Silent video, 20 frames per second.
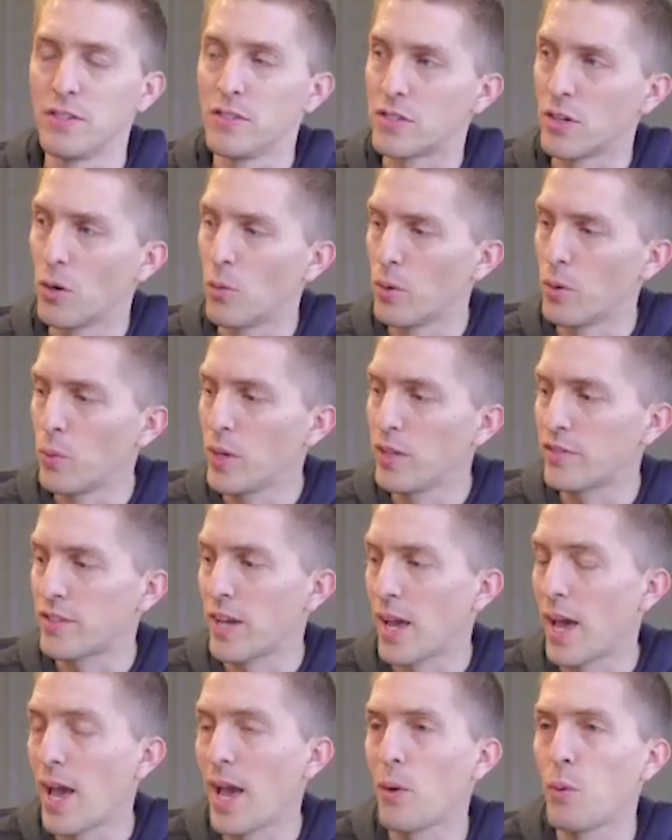And so when we
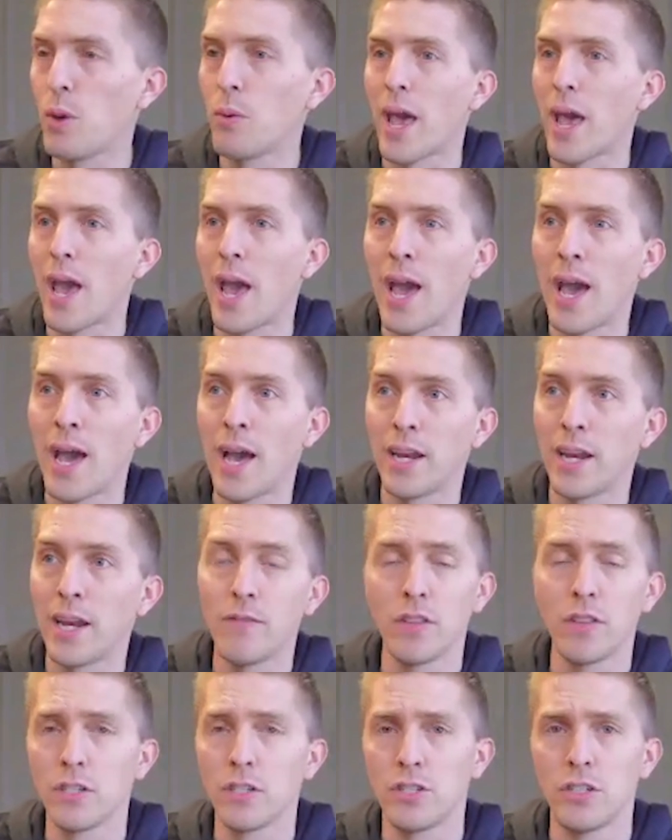say, hey, to add,
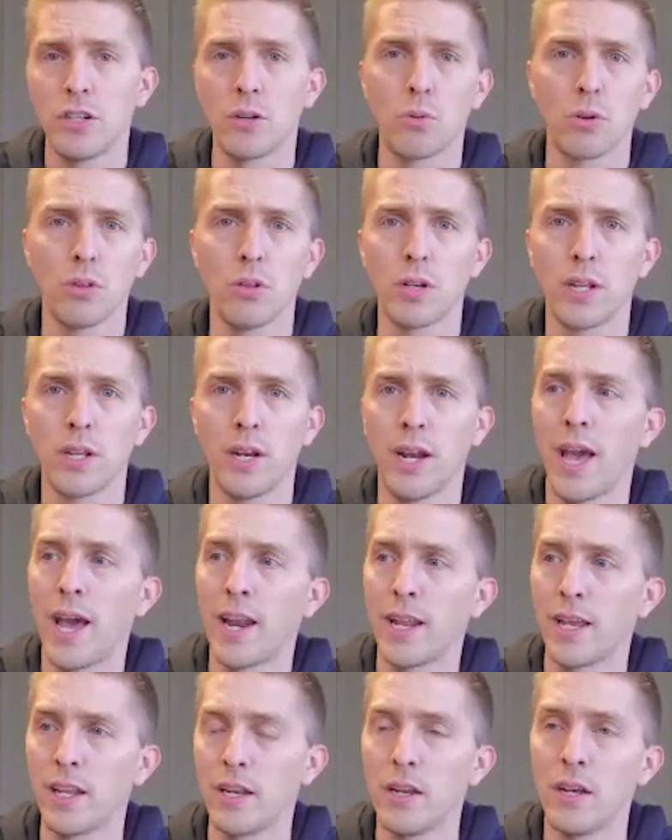even this year, we're looking at
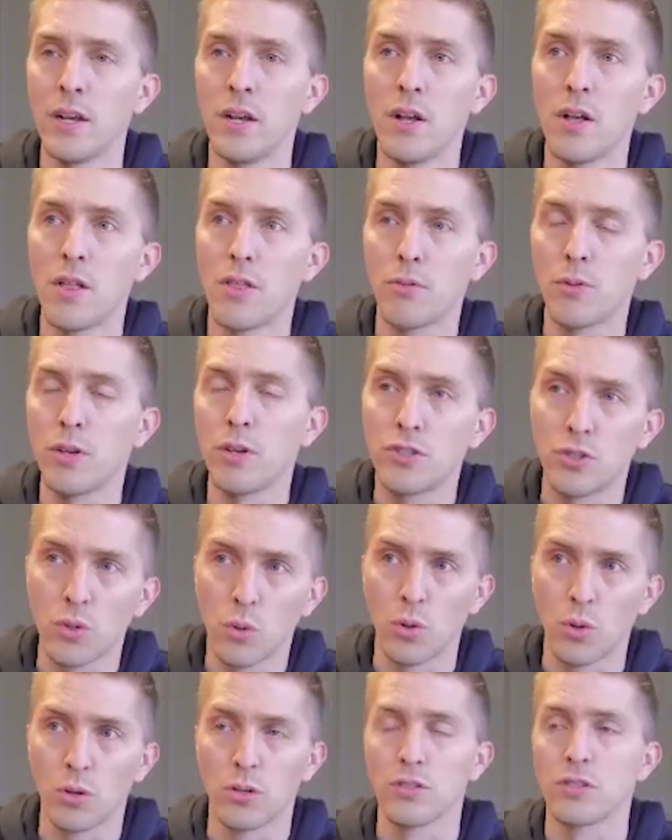adding 3
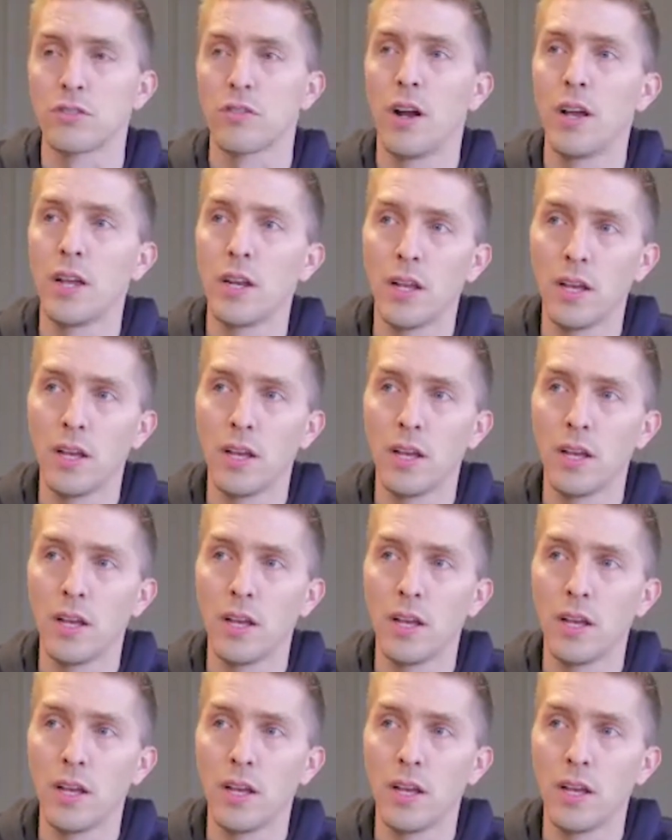stores, right?